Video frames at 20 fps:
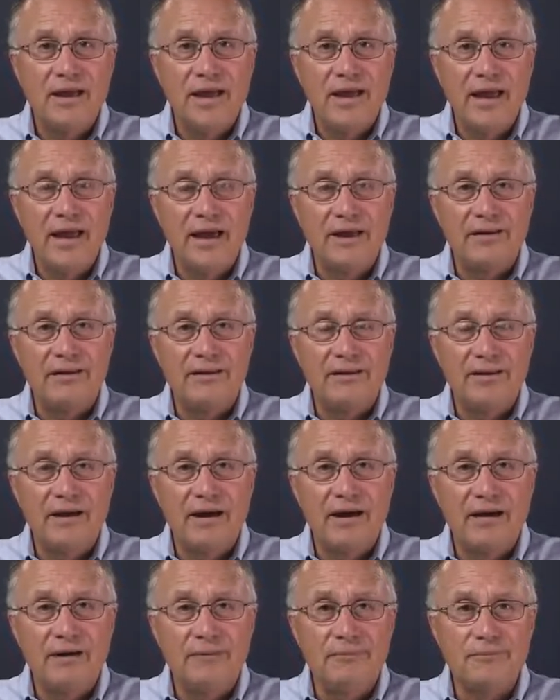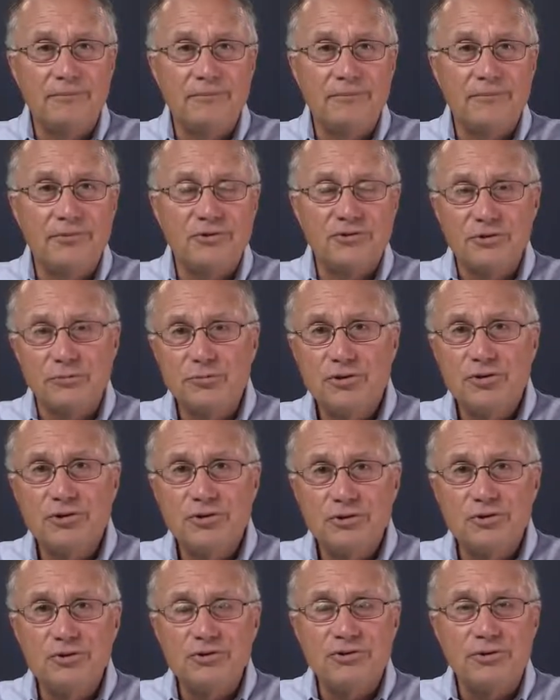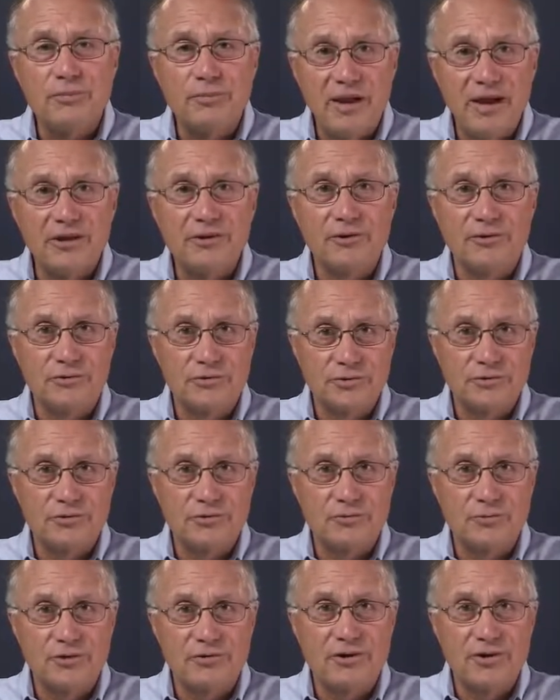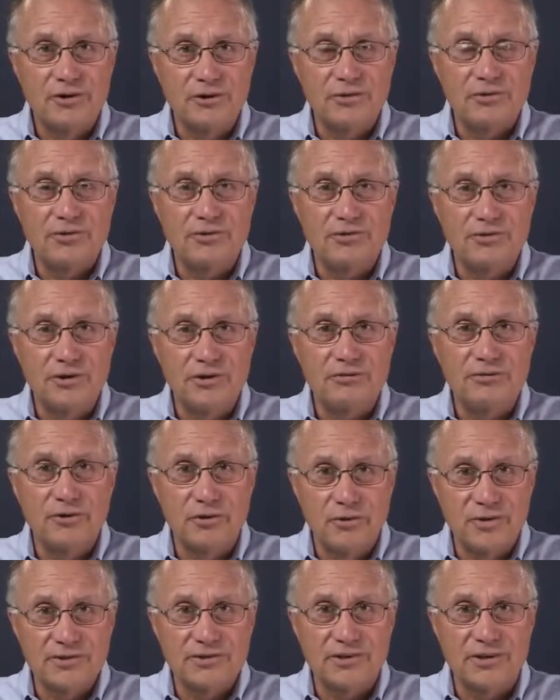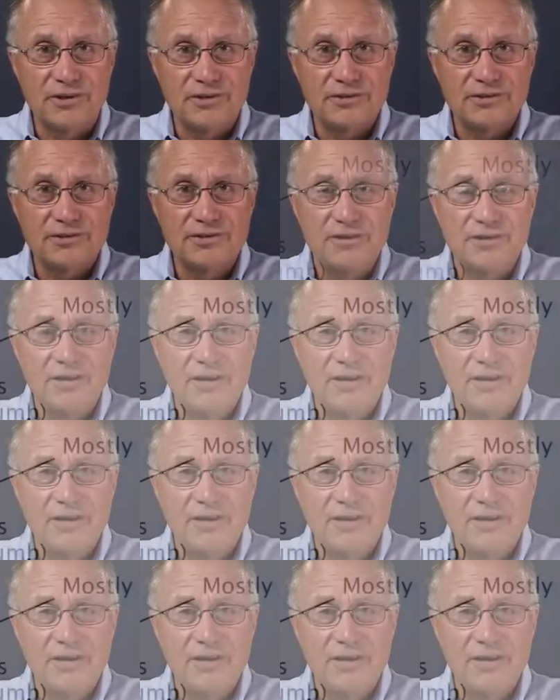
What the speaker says: And there's some good news and bad news with our use of heuristics.